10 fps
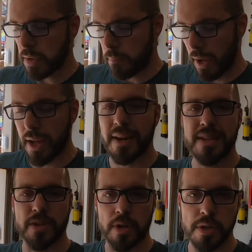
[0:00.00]
but
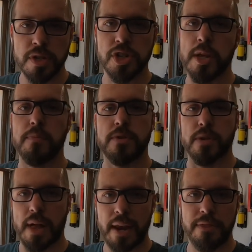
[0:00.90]
it's under the Jeep. There's a
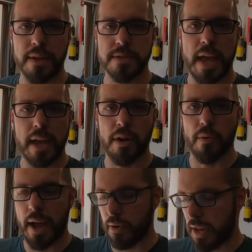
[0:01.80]
lot of things hanging
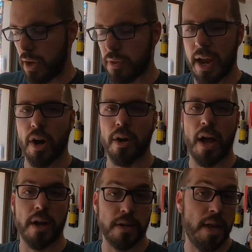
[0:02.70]
around down there
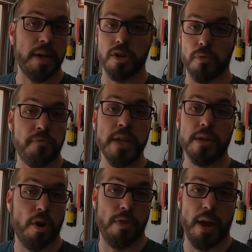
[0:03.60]
and your feet
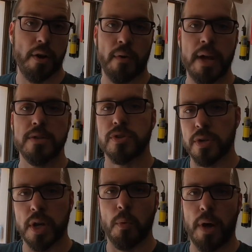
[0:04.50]
are there, right? So
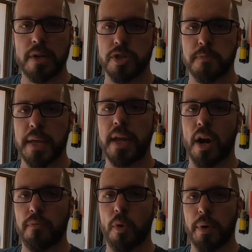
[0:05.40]
you're going to want to just be
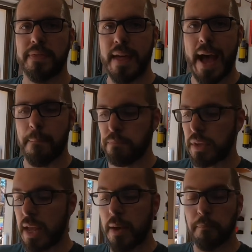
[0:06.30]
careful with that.
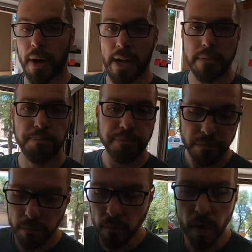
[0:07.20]
But
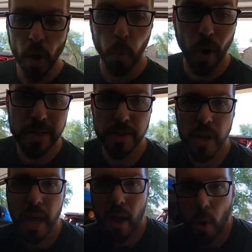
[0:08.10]
once
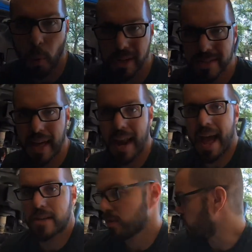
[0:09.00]
that
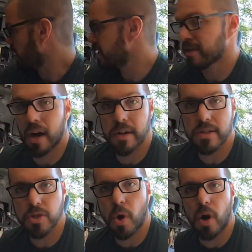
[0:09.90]
axle is
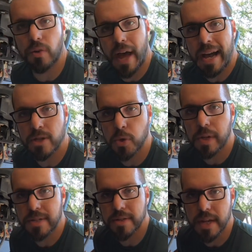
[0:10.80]
uninstalled, as you
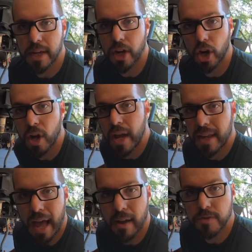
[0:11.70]
can see here,
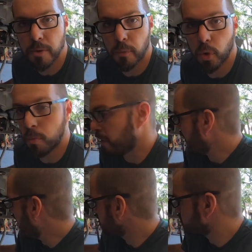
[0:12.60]
you have some room, but you
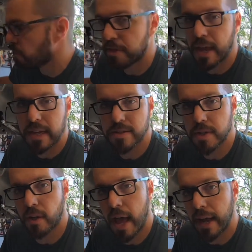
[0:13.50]
have some things
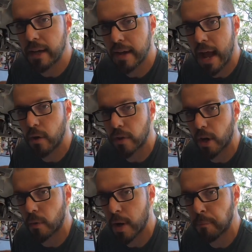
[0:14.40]
still hanging down
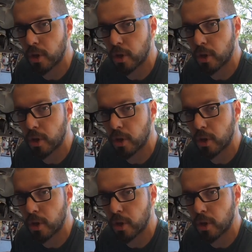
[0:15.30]
there right